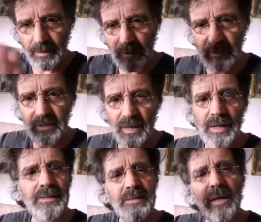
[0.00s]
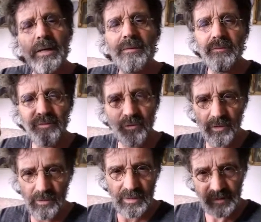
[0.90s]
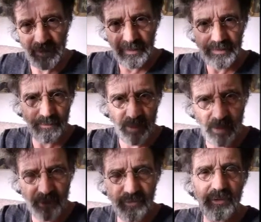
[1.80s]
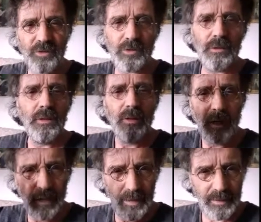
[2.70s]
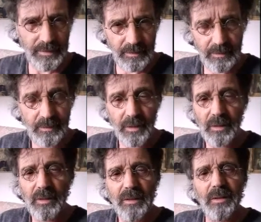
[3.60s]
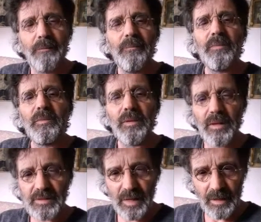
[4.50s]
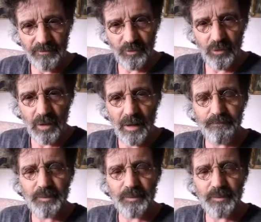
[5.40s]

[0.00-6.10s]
for the angel being, for the very behaved with a halo, that one wing breaks off,